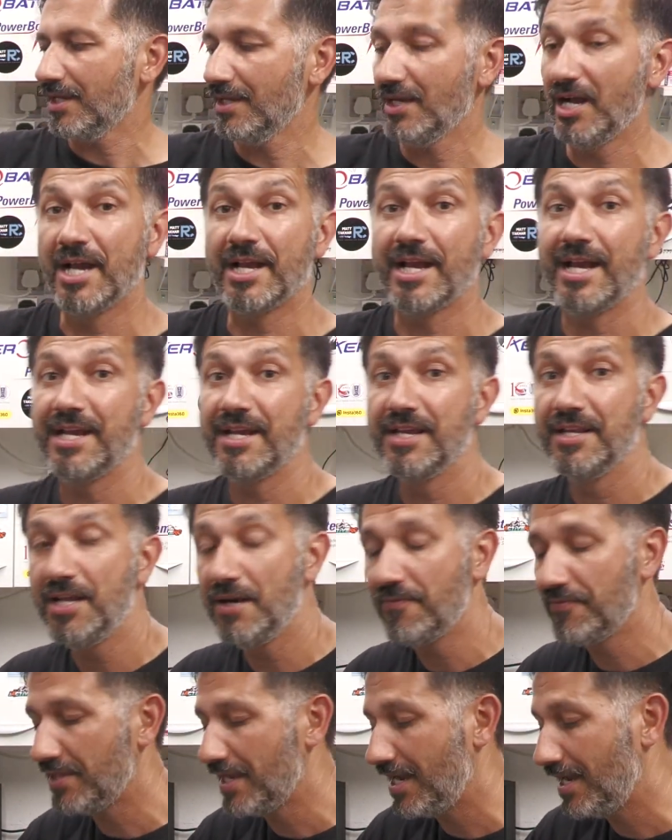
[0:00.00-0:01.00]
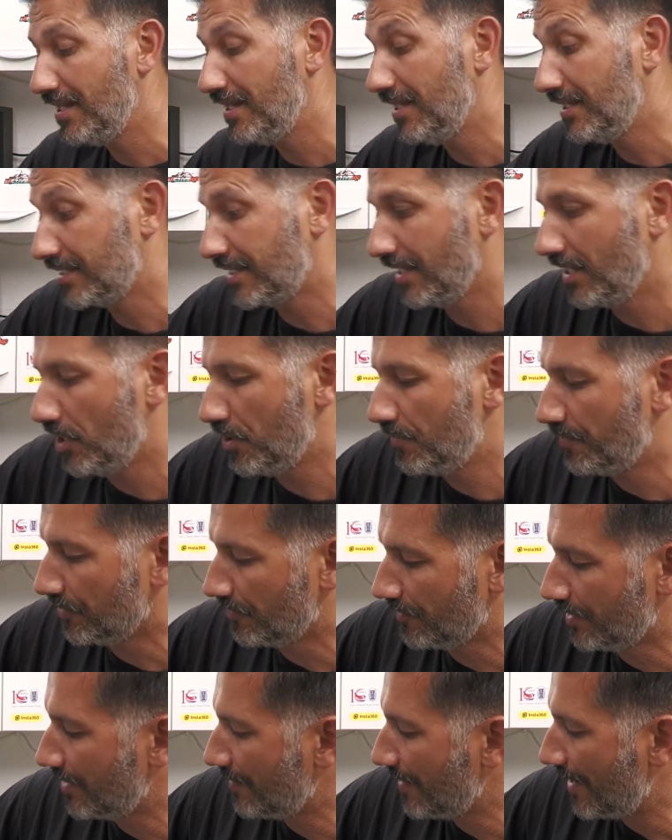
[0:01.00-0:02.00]
Okay, enough of that. Let's get it open
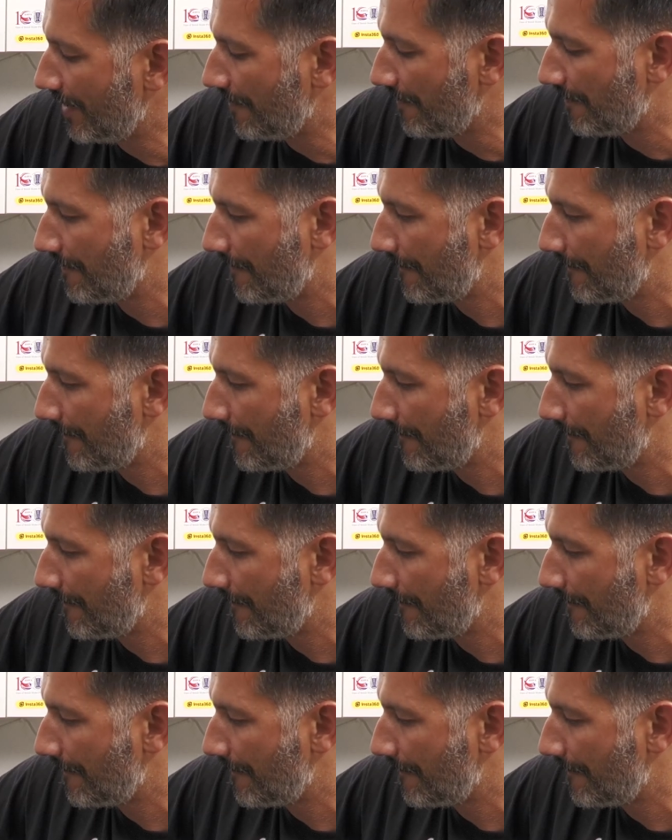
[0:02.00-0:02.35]
already, Matt.